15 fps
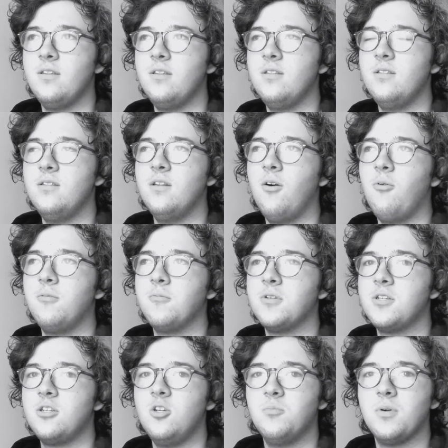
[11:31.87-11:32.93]
no one was
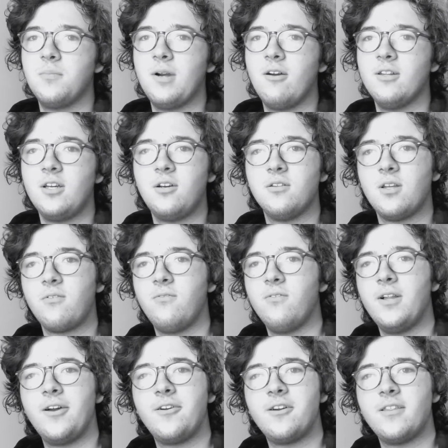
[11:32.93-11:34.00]
superpowered, they couldn't like
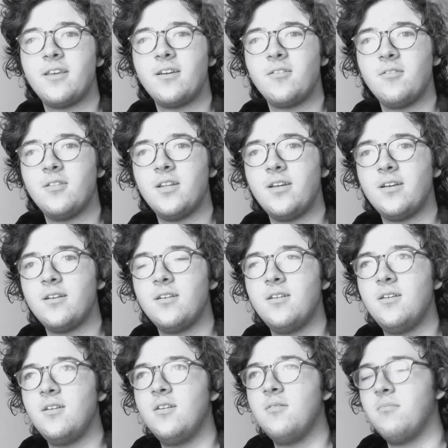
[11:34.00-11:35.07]
fly or anything, I don't think.
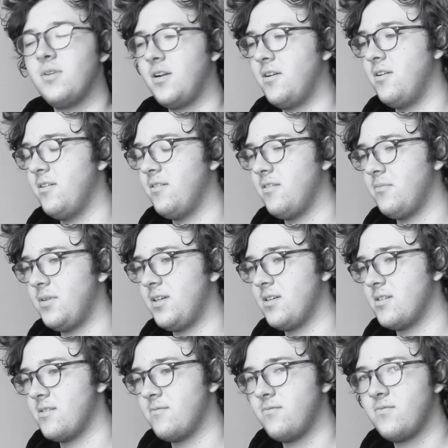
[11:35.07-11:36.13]
But on Earth, because
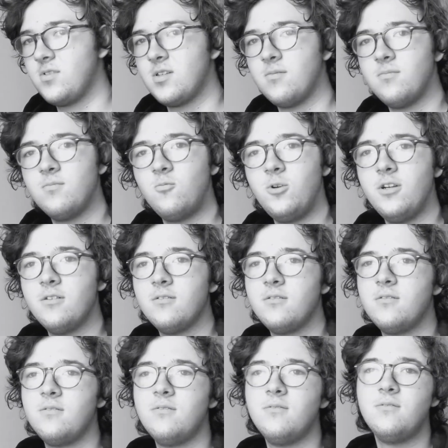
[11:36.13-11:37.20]
of some weird
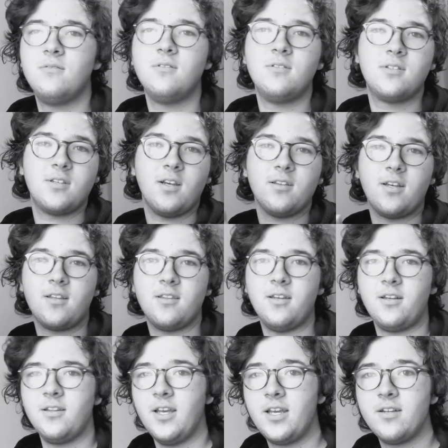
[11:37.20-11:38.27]
sunlight thing,
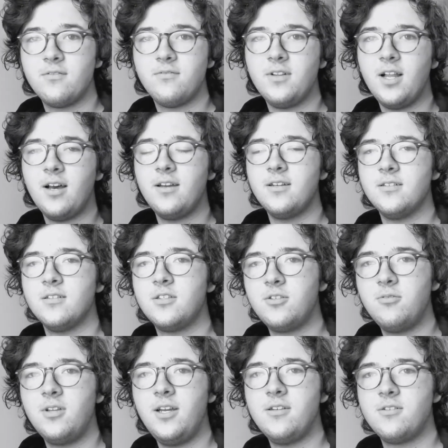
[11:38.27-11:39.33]
they can fly and shoot
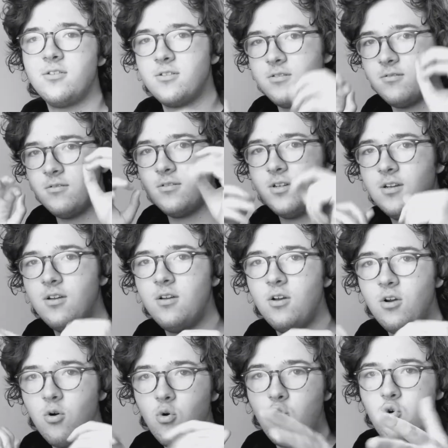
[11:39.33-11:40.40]
lasers and
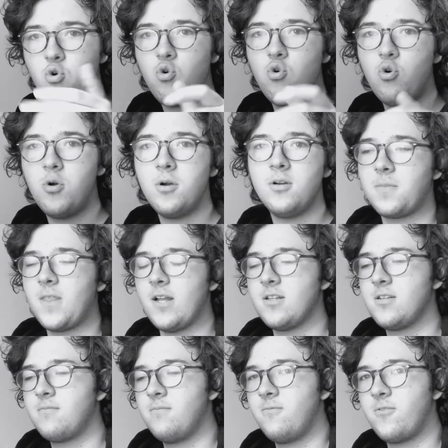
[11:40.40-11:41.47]
whew, that's
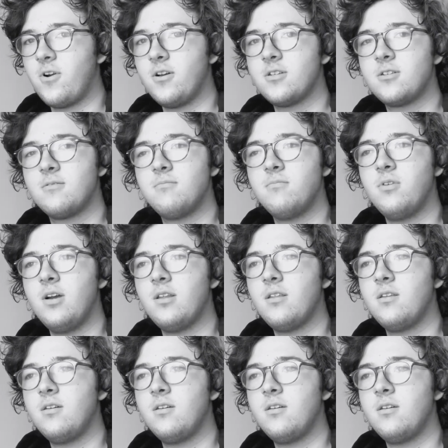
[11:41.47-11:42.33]
frost breath.